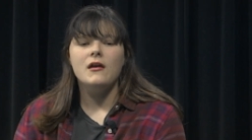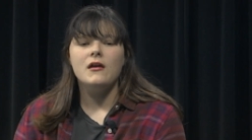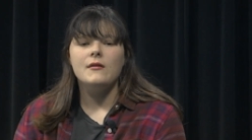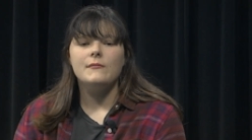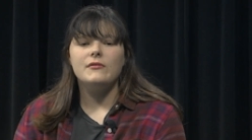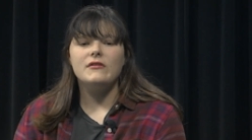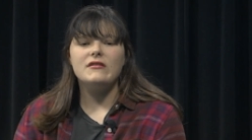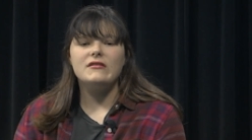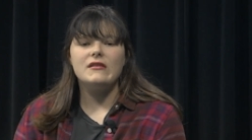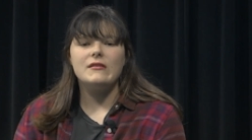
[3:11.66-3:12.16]

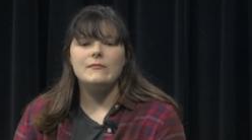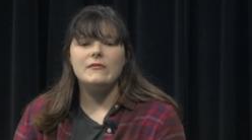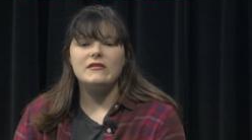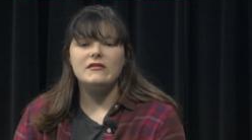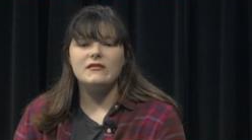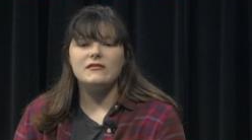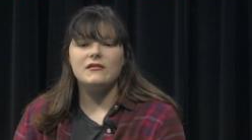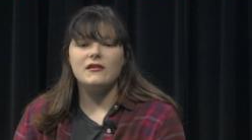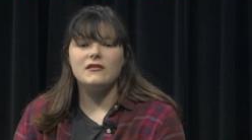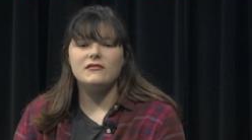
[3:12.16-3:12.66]
Please see
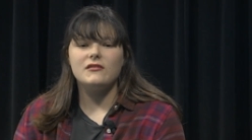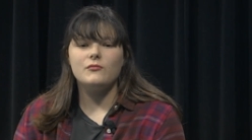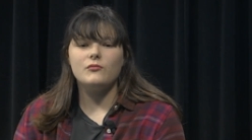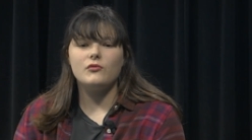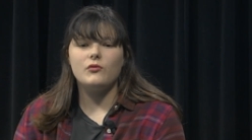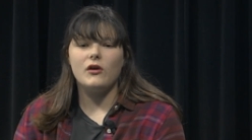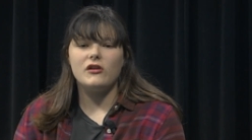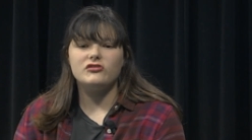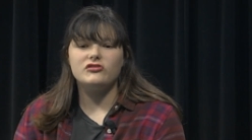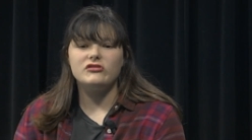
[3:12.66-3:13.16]
Mrs. Nelson with
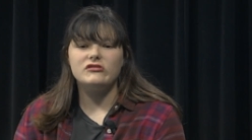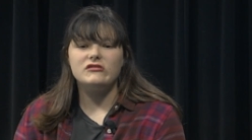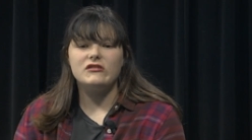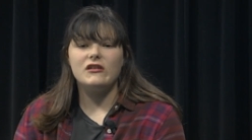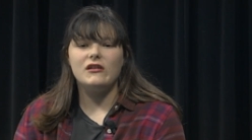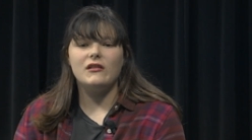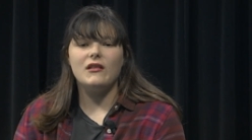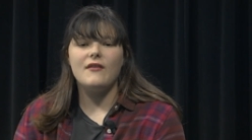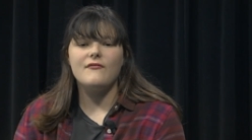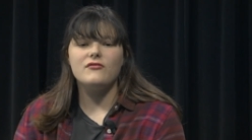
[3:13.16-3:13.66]
questions in
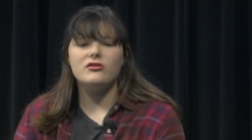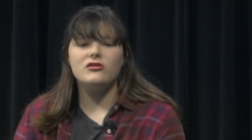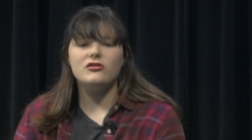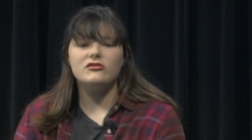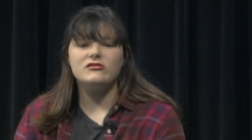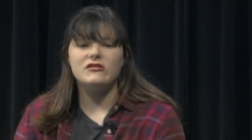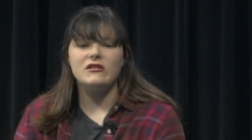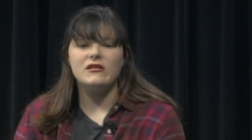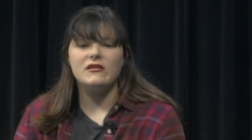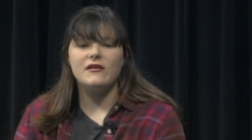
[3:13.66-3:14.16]

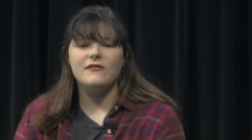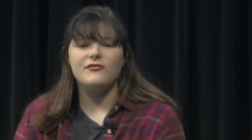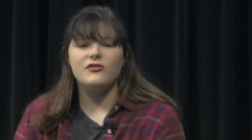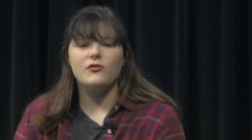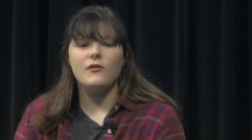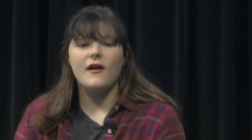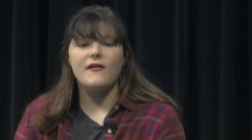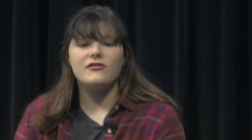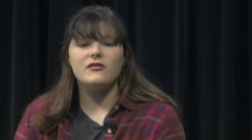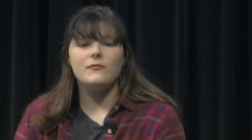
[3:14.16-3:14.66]
1113. If you
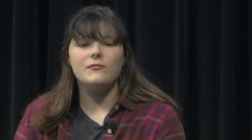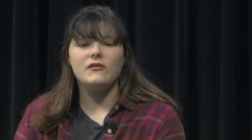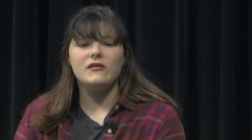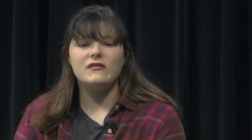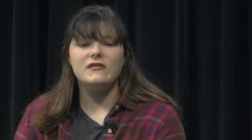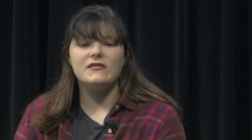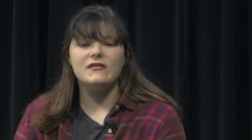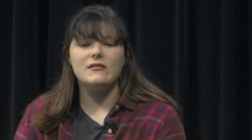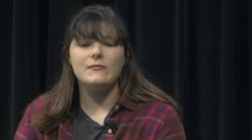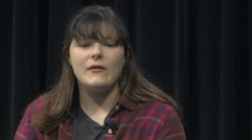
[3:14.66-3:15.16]
have something
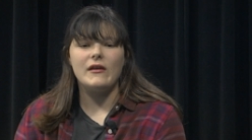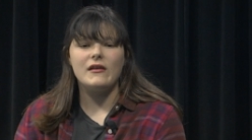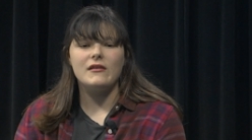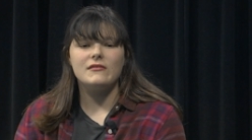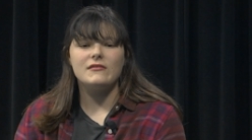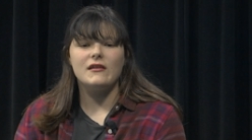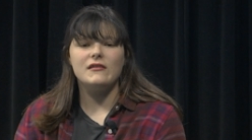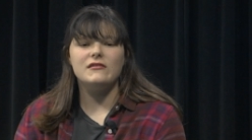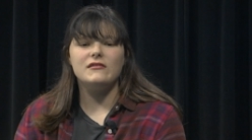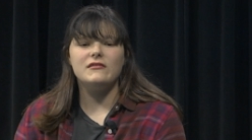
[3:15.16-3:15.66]
to submit,
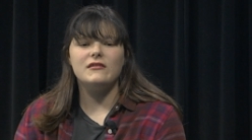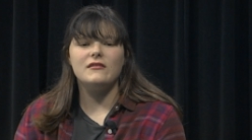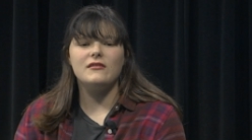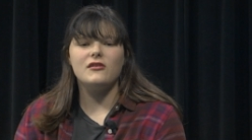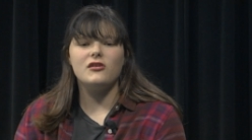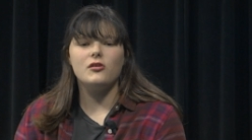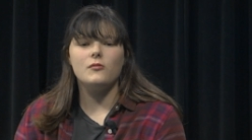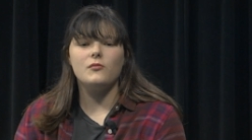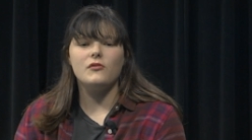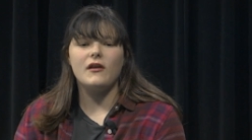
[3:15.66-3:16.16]
send it to the
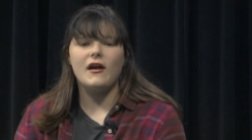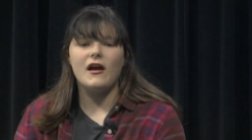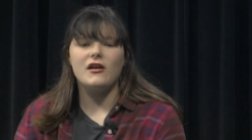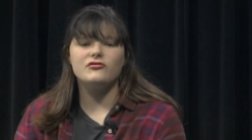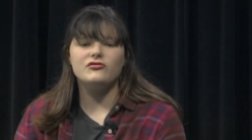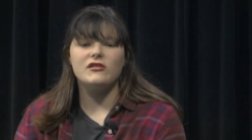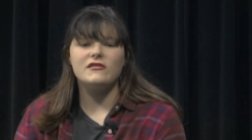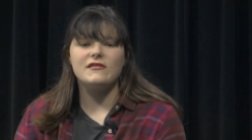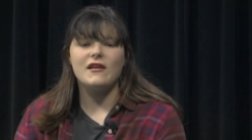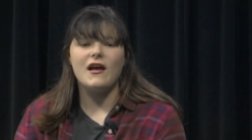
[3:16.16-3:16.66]
yearbook
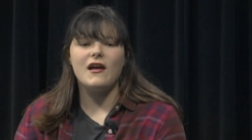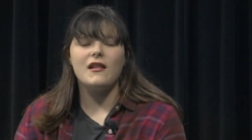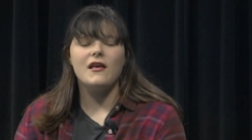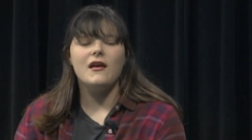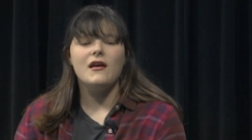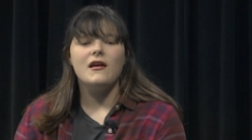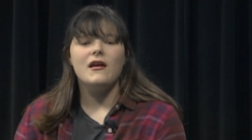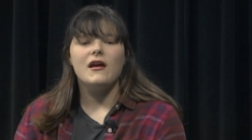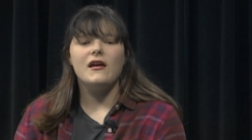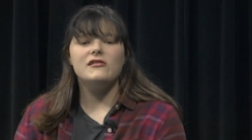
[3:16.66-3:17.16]
address at
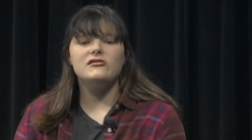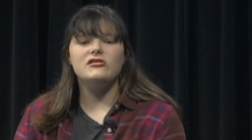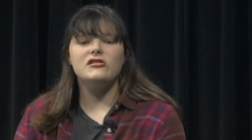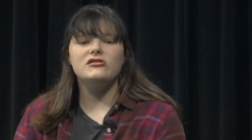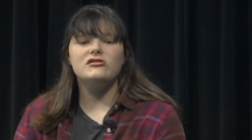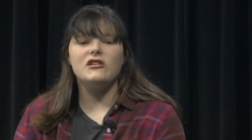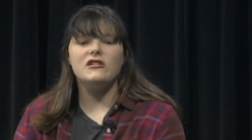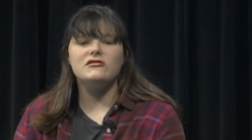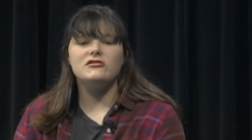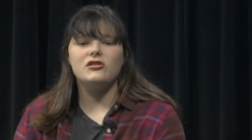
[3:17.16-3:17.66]

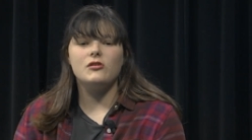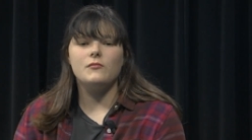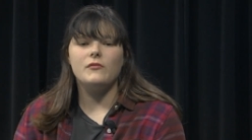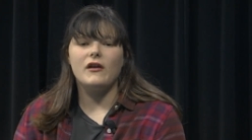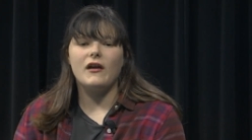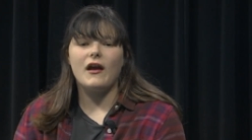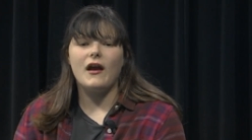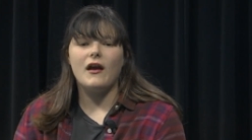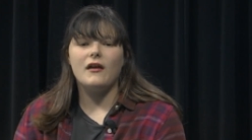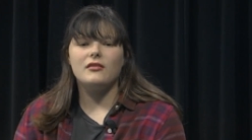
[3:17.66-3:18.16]

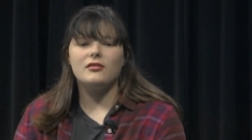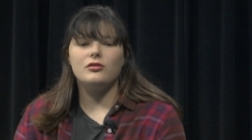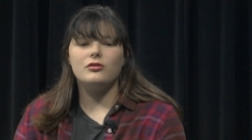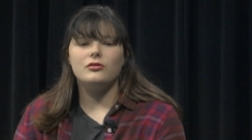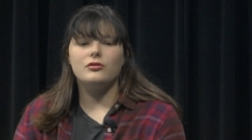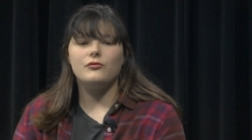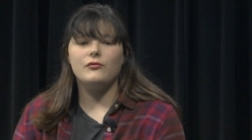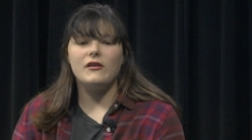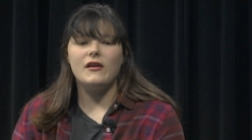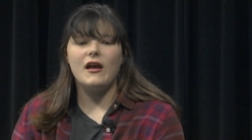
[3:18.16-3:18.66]

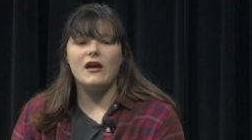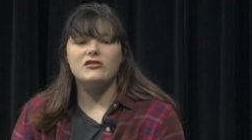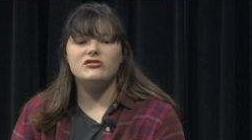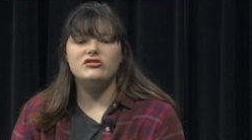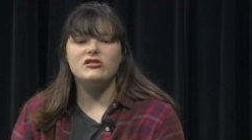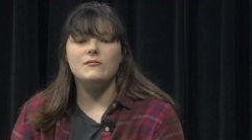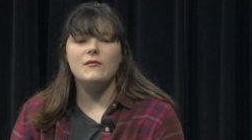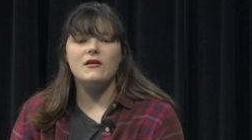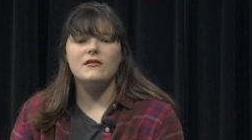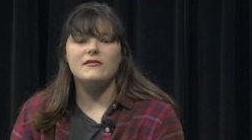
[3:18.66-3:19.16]
hhsyearbook3 at
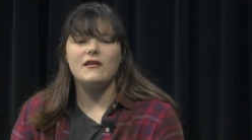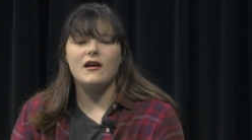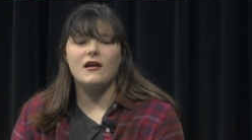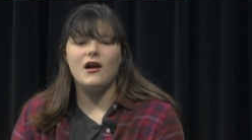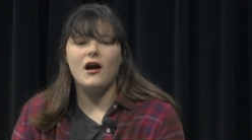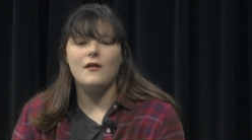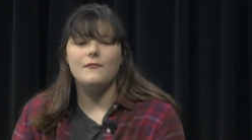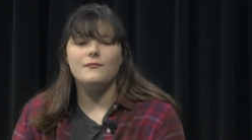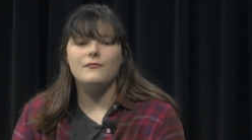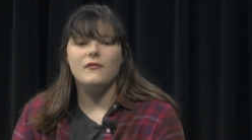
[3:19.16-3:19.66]

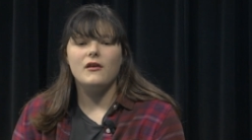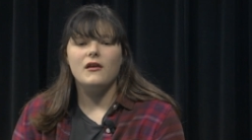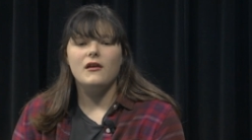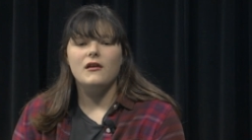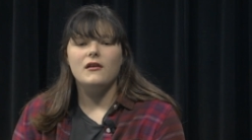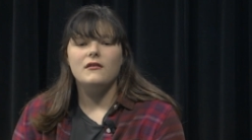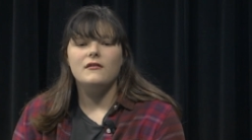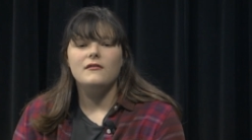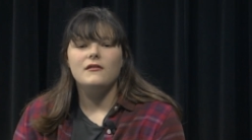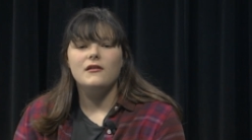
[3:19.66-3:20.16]
gmail.com.
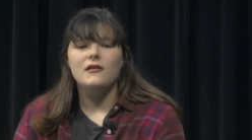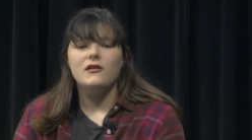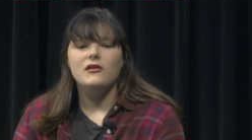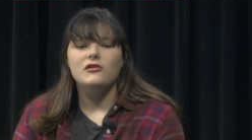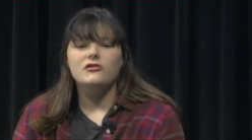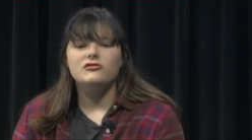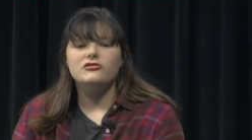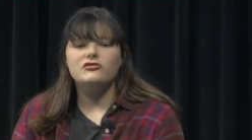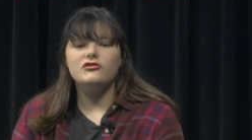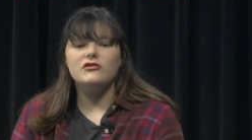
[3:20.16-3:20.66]

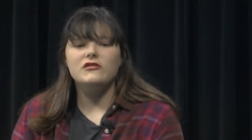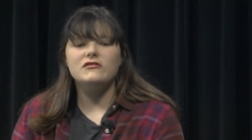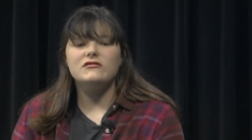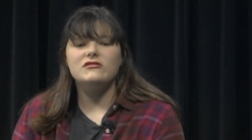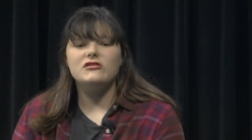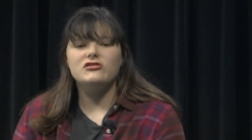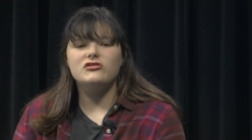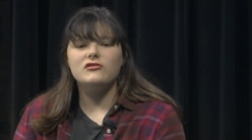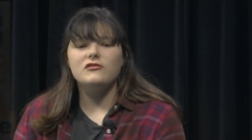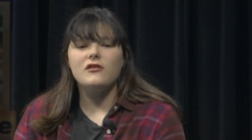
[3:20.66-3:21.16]
Students,
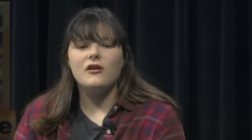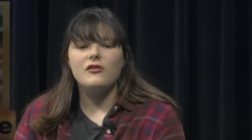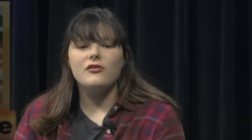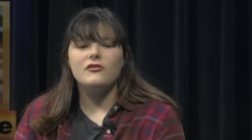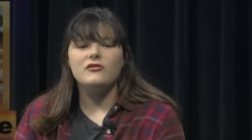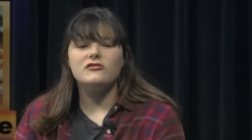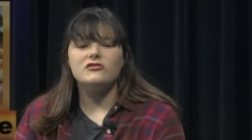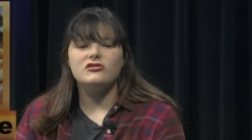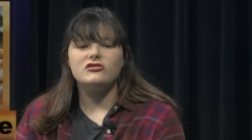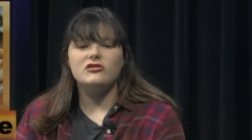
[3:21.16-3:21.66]
did you know
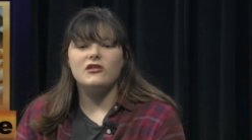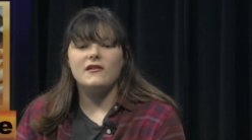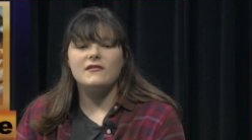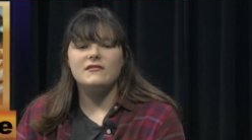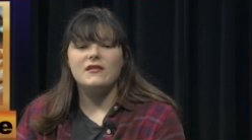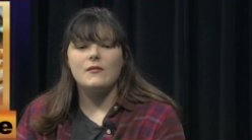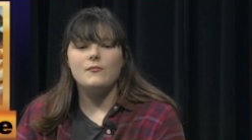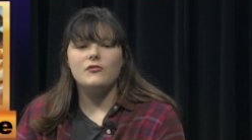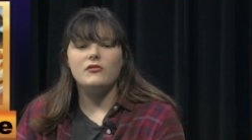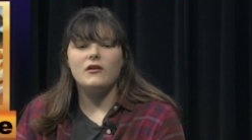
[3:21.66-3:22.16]
there is a sharing
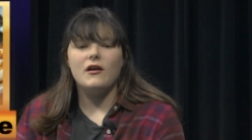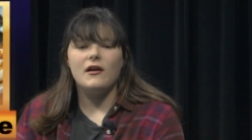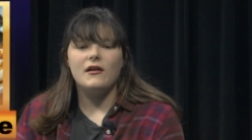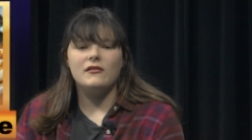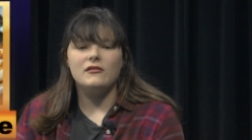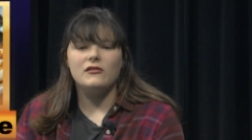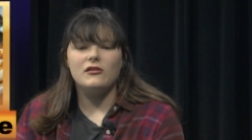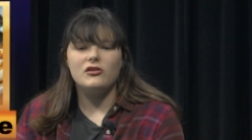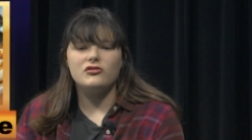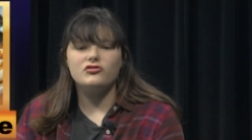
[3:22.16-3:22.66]
table
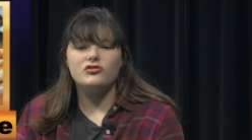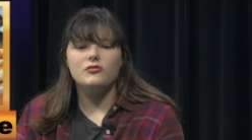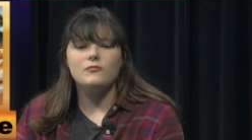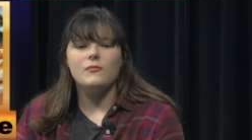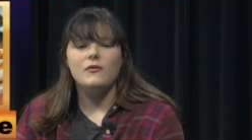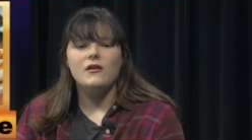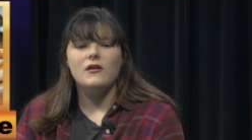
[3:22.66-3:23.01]
in the lunchroom?